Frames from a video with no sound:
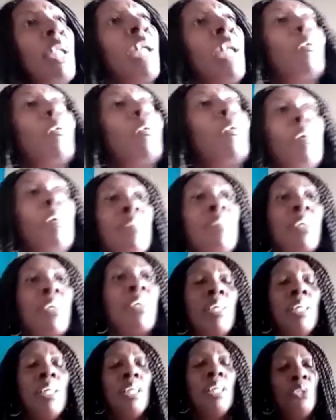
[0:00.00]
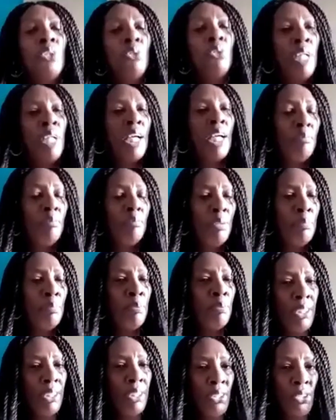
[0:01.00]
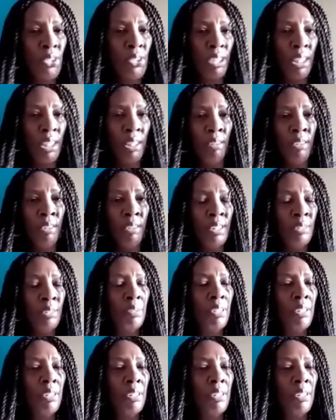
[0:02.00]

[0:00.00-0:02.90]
However, you can be pretty straight and honest with your